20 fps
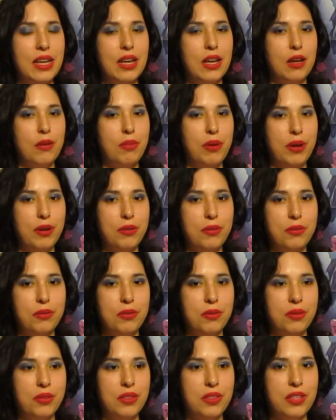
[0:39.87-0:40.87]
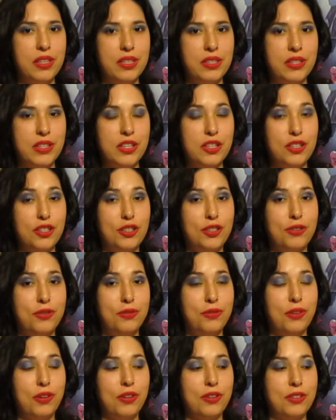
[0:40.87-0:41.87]
about this issue
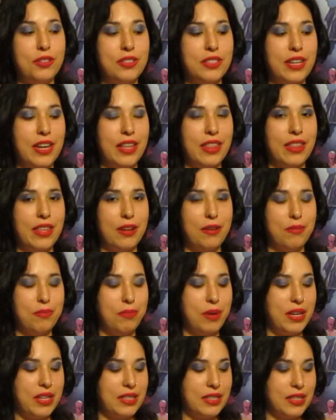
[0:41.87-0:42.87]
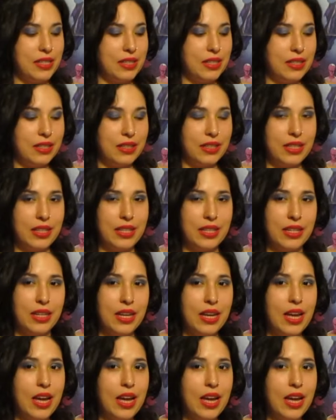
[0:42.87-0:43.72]
first, and then basically